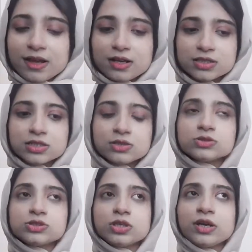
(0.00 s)
The,
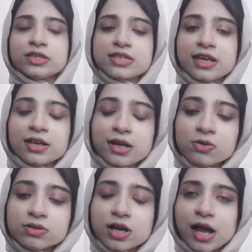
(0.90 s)
so in the second
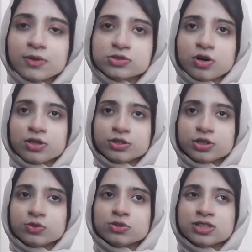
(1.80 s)
round, I was going
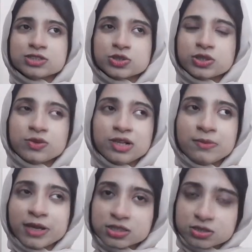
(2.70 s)
through the SQL
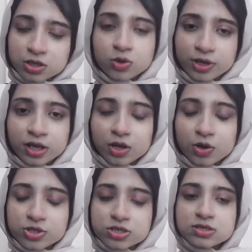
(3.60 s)
based query
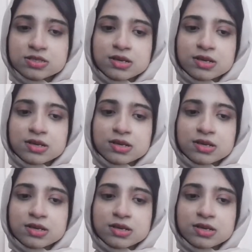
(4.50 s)
questions.